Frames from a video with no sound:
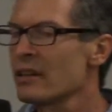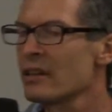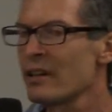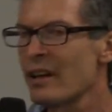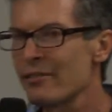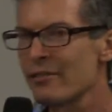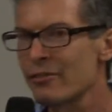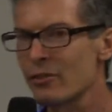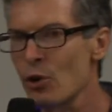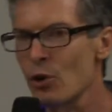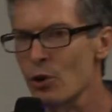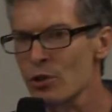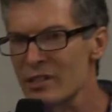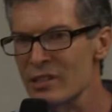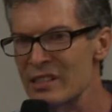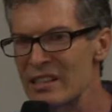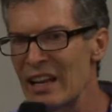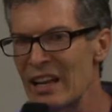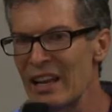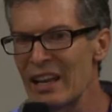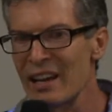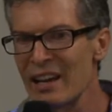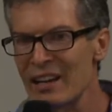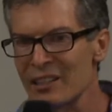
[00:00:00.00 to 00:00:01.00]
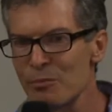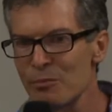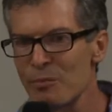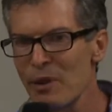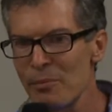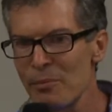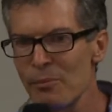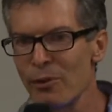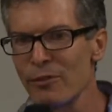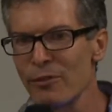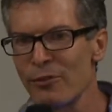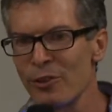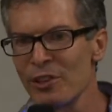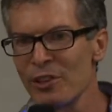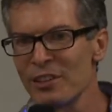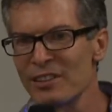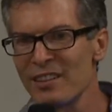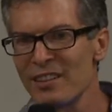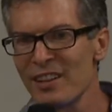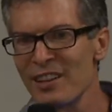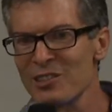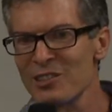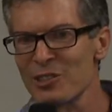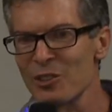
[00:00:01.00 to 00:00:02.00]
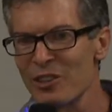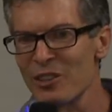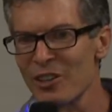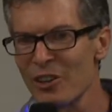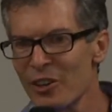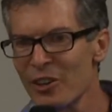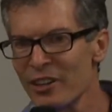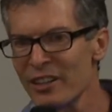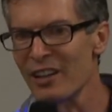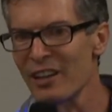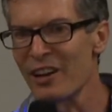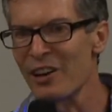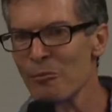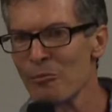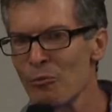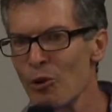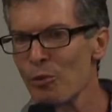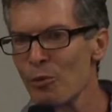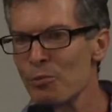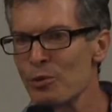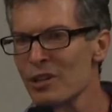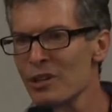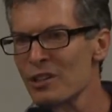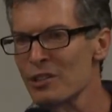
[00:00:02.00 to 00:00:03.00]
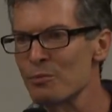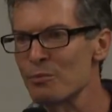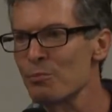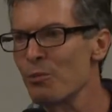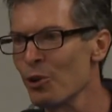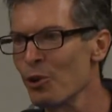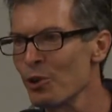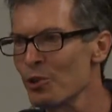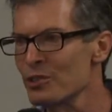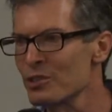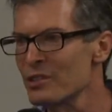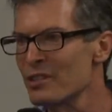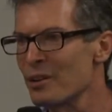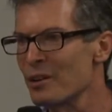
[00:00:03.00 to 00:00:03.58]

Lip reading: And I, of course, select people for the test, so they already are more predisposed.